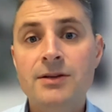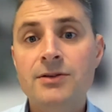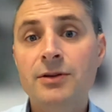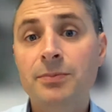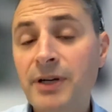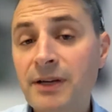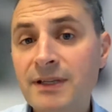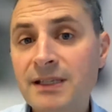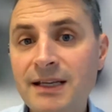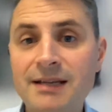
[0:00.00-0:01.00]
So
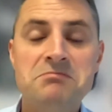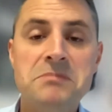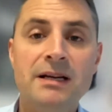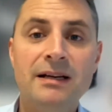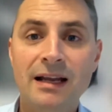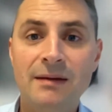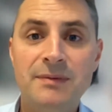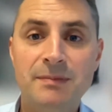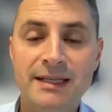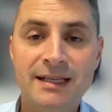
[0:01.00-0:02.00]
previously,
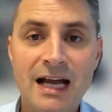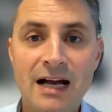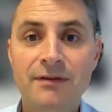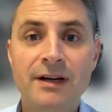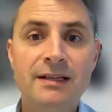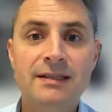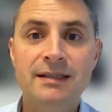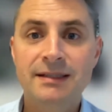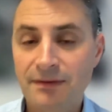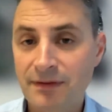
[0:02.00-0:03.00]
clubs might have
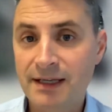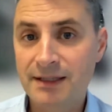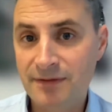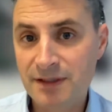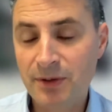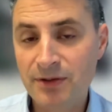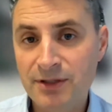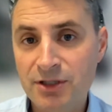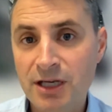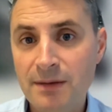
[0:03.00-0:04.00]
certificates of
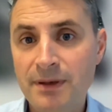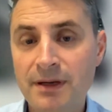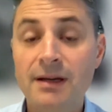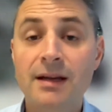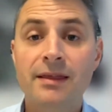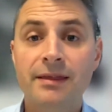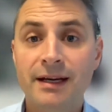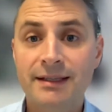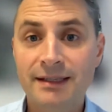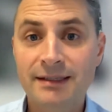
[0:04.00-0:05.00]
sponsorship,
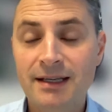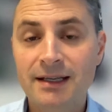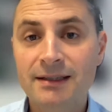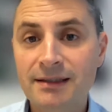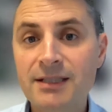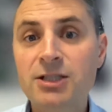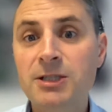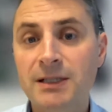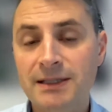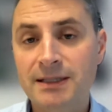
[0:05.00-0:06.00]
that is,
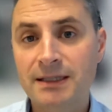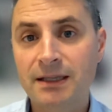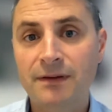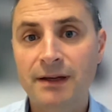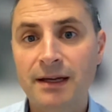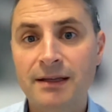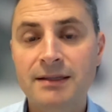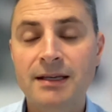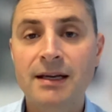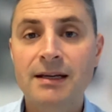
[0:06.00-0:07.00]
digital
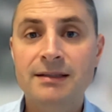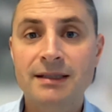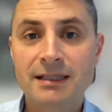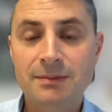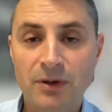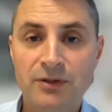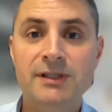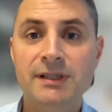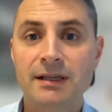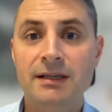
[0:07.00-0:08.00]
certificates to
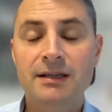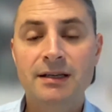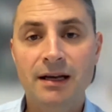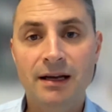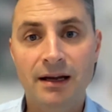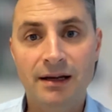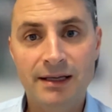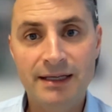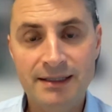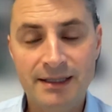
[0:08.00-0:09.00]
sponsor
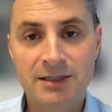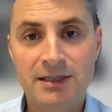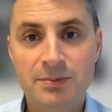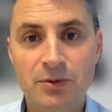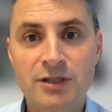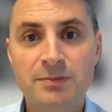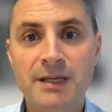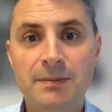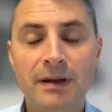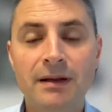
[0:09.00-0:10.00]
international sports
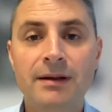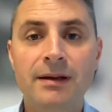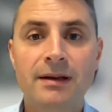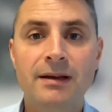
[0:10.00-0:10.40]
people